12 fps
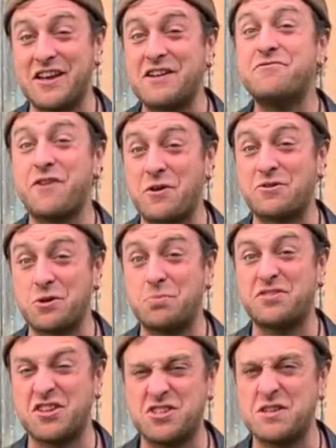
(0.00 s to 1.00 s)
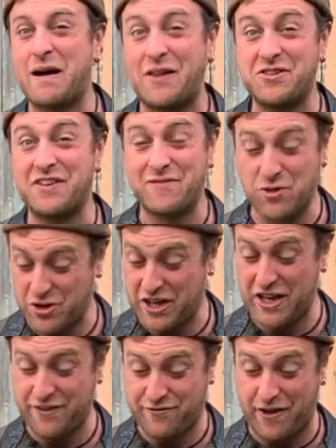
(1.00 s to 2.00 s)
folk superstition about the devil that
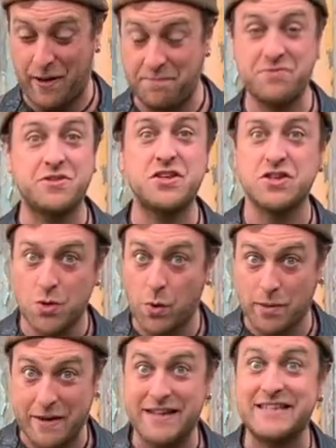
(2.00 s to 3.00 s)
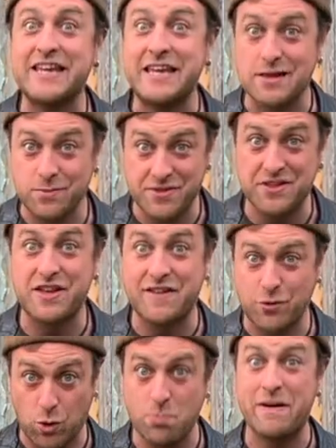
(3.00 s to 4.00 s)
if you want to make a deal with the
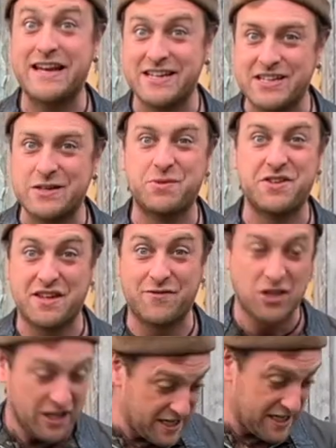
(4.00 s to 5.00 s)
devil, or make a deal with the devil,